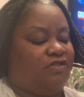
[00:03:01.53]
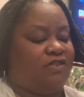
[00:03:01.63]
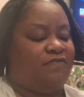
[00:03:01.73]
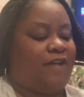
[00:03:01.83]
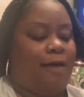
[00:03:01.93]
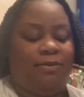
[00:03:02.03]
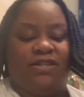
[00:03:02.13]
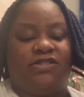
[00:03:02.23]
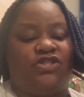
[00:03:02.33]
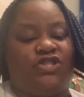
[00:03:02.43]
as
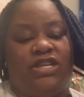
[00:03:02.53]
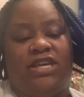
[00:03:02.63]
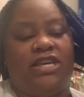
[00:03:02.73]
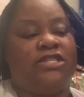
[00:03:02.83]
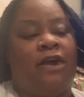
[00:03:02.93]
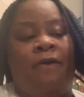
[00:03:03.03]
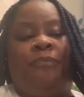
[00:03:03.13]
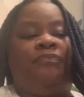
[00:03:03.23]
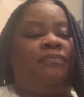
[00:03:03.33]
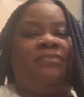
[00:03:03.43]
fabulous as she is,
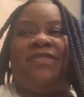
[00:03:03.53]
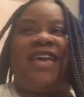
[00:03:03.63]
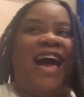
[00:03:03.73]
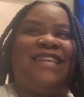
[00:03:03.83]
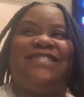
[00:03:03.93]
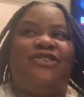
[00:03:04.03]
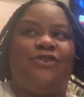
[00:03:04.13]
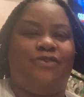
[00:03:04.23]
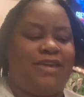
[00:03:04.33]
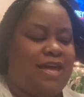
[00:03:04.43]
I still
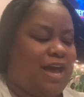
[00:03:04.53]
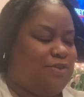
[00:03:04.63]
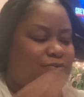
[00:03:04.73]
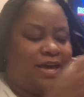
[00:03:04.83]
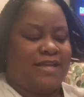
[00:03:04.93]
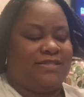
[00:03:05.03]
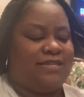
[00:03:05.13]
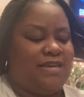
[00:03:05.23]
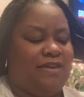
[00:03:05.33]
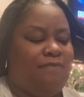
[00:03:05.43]
don't get how you can't
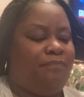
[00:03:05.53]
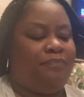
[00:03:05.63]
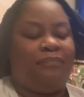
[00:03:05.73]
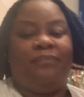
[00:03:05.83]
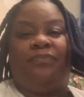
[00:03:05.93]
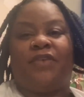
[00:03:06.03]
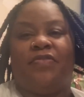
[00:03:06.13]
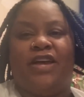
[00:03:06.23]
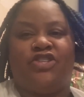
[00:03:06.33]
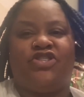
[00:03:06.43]
see
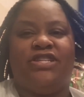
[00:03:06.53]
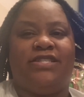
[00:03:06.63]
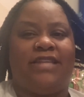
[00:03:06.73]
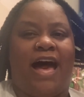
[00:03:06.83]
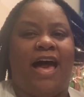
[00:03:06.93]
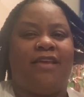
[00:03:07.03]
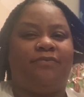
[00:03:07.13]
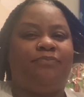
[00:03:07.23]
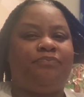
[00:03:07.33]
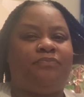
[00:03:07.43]
that she's not,
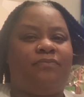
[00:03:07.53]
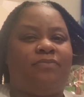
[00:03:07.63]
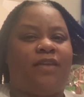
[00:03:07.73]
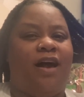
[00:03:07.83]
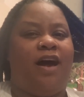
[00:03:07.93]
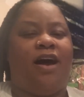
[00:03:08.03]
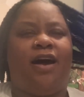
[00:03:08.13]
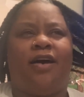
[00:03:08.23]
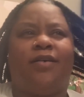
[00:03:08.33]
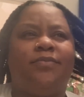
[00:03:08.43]
you
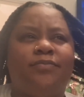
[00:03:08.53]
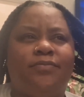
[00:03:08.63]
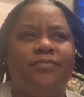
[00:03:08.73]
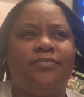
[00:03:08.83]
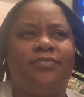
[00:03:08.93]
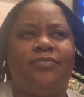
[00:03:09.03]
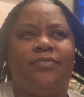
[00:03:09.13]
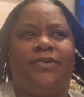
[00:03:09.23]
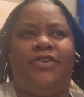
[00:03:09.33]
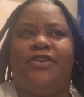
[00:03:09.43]
know
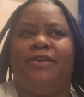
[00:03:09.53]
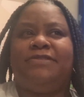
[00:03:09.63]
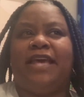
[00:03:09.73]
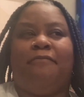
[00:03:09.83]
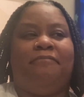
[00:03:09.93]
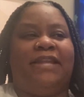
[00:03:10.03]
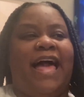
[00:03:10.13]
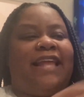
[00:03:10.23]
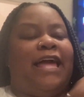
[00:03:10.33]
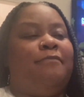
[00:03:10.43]
what I'm saying,
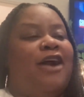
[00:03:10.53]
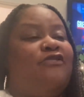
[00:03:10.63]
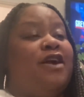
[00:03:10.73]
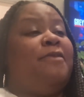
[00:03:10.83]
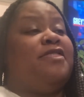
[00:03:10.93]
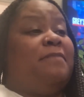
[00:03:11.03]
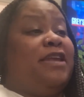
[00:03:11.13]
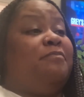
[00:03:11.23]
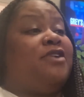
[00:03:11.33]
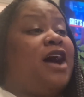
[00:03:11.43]
black. Like, my grandmother made
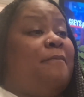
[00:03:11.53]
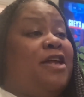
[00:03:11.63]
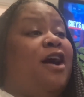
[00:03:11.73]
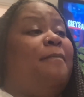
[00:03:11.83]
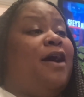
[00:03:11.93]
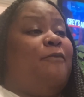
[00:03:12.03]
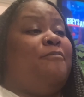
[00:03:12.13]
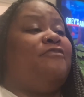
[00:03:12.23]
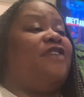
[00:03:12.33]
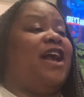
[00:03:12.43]
a comment about
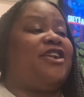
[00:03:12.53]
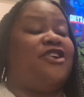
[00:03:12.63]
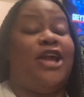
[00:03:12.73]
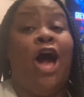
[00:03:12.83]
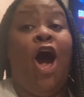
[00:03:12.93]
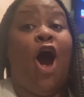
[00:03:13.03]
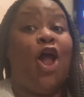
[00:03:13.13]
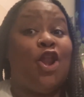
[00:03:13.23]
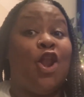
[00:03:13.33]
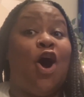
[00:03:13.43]
Mariah Carey a
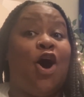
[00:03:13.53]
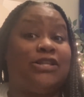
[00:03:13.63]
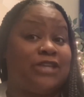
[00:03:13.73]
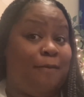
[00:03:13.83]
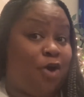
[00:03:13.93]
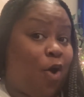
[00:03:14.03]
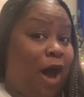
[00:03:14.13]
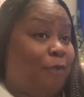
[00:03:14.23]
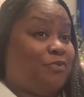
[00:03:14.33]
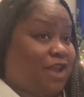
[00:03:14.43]
long time ago.
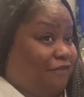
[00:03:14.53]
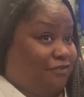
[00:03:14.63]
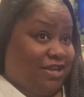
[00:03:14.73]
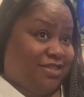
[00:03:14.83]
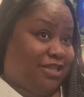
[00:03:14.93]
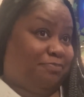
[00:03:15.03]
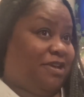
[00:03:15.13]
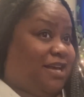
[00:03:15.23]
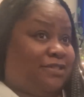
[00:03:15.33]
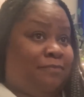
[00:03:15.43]
I will never forget this
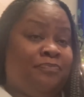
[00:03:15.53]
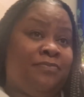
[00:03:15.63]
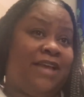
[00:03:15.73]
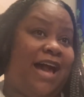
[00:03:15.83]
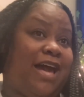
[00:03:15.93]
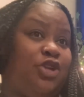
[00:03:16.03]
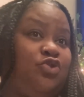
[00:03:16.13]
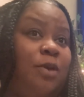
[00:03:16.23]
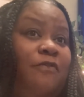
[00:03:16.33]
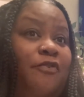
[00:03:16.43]
because I got in
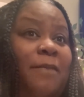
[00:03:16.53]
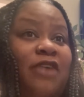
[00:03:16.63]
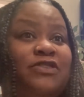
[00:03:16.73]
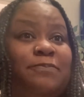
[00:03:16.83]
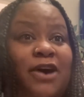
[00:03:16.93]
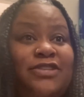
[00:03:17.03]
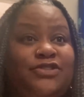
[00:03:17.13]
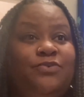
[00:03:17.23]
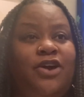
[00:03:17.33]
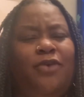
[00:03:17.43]
trouble for my response
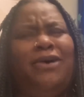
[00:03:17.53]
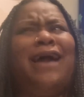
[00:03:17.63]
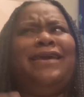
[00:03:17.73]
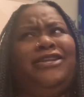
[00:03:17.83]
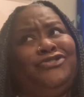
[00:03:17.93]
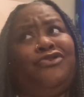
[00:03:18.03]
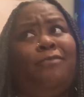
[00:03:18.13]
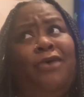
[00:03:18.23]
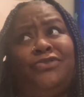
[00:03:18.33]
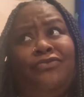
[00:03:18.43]
to her. Well, I didn't get in trouble.
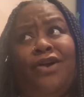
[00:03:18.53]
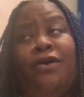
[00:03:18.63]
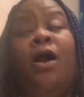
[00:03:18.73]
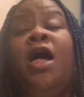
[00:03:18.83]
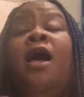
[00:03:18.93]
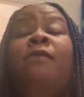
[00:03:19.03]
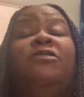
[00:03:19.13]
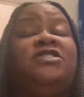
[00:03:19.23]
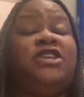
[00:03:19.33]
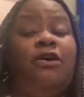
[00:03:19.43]
I was grown.
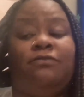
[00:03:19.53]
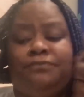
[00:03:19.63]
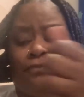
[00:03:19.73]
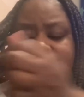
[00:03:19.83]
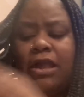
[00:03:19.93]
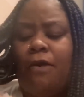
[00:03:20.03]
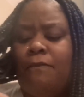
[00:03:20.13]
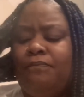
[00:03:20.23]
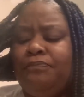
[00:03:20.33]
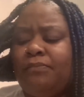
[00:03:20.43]
But still,
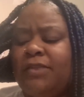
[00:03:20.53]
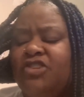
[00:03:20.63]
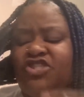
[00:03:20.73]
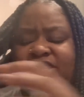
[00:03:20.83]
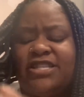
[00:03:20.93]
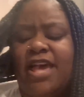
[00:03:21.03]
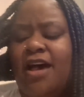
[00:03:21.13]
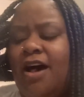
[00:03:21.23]
she said,